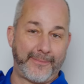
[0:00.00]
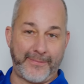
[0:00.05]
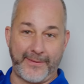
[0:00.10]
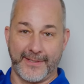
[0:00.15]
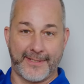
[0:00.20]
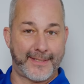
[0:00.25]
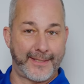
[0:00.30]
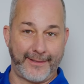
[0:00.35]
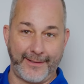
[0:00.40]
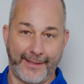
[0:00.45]
up the
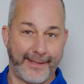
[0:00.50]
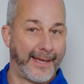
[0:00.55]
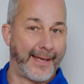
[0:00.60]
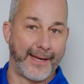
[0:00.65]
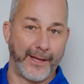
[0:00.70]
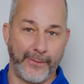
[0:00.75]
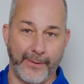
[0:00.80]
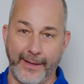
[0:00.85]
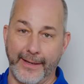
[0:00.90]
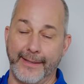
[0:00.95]
ceiling
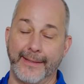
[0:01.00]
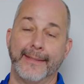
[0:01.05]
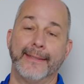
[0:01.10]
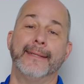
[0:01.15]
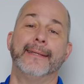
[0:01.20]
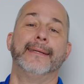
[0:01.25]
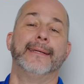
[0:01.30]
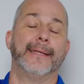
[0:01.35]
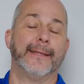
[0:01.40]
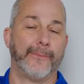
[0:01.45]
anyway.
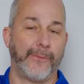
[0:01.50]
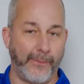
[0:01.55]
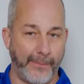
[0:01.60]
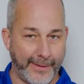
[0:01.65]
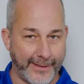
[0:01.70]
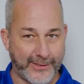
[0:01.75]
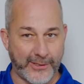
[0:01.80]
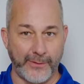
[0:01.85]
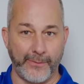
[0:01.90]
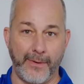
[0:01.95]
We'll
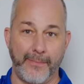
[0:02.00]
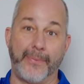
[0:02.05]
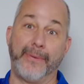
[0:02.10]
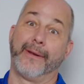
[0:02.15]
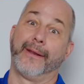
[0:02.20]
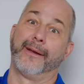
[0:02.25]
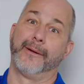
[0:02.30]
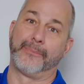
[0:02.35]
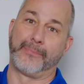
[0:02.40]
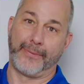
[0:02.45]
make sure we put
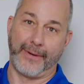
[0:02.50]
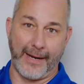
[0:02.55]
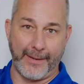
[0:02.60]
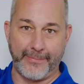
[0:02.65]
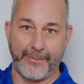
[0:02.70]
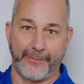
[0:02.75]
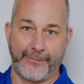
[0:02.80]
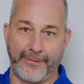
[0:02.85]
in a proper